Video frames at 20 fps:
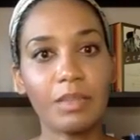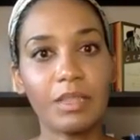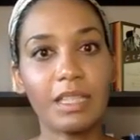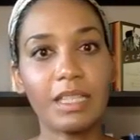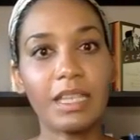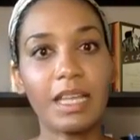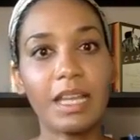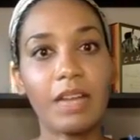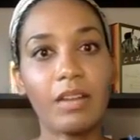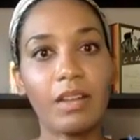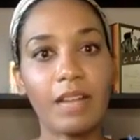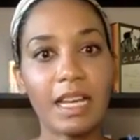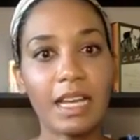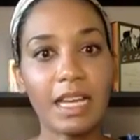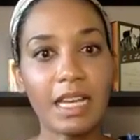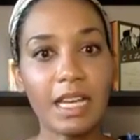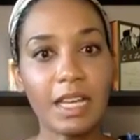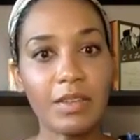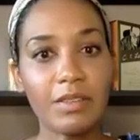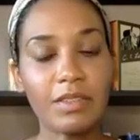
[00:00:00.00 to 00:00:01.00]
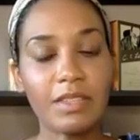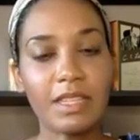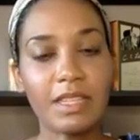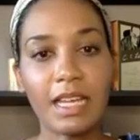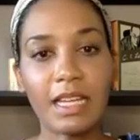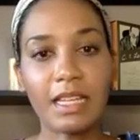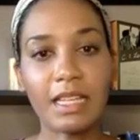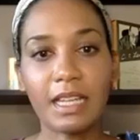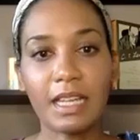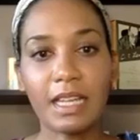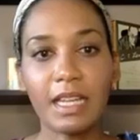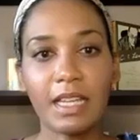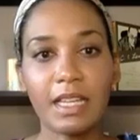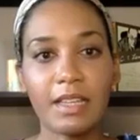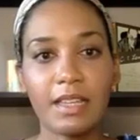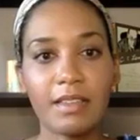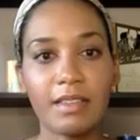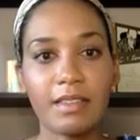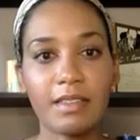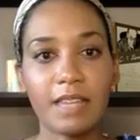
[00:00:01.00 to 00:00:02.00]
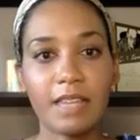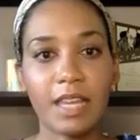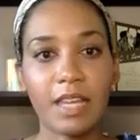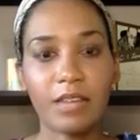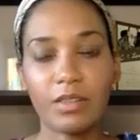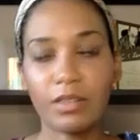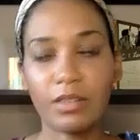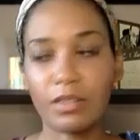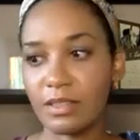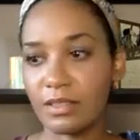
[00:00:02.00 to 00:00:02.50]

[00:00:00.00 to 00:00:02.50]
in our lives, that there